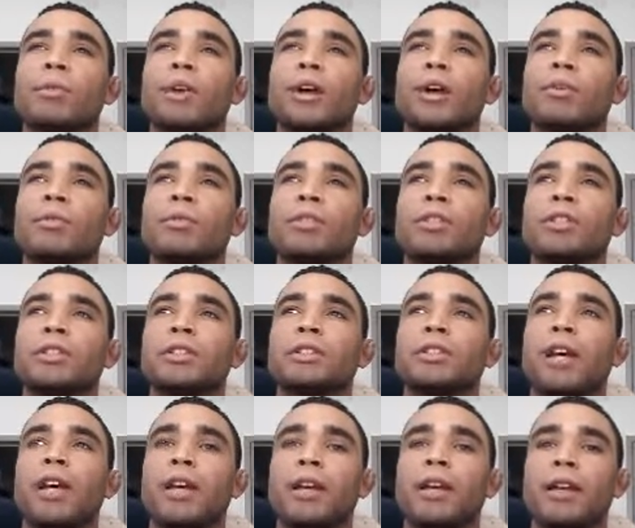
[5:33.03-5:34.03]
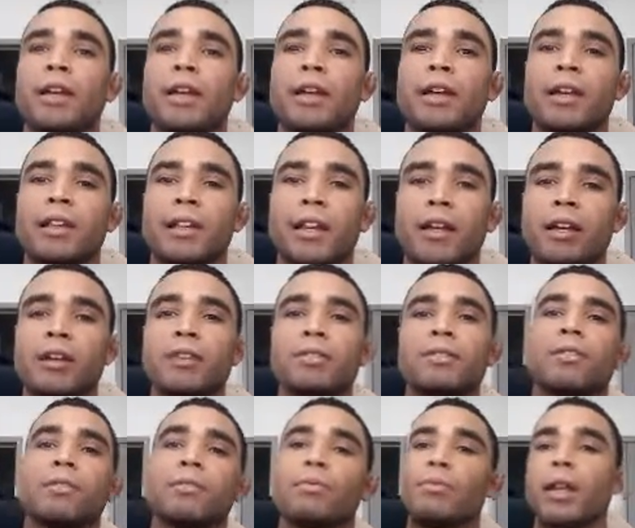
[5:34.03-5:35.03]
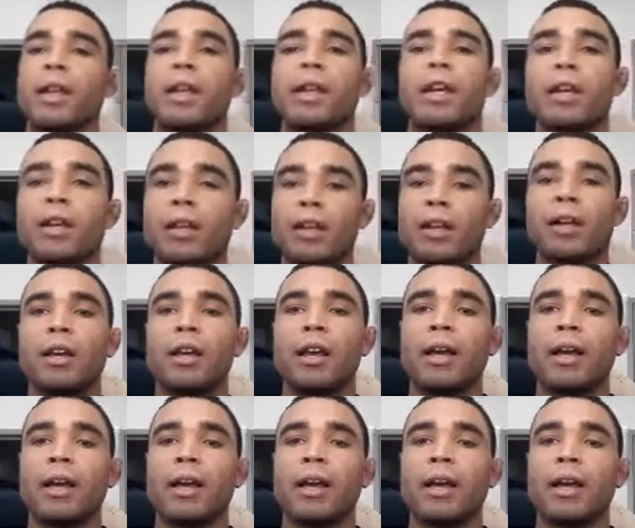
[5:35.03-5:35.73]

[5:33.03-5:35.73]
where it was just like, here's the ring,